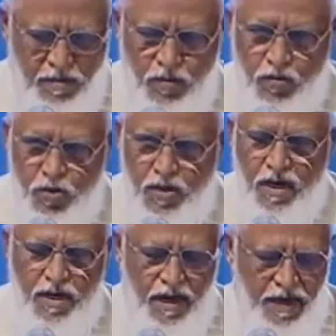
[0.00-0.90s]

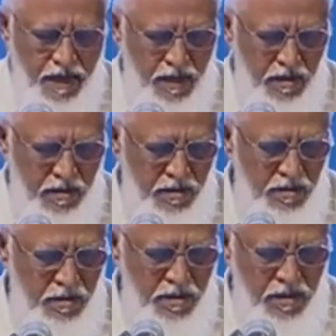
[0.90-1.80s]
Rushda Naik.
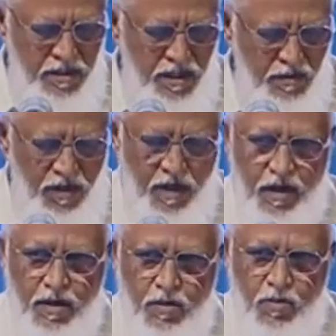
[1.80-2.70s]
She will
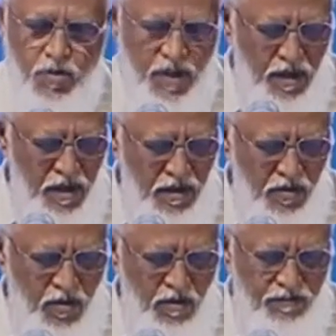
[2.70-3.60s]
do the
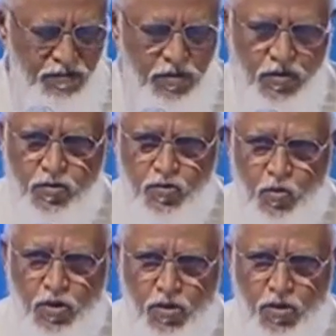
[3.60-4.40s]
qirat of Surah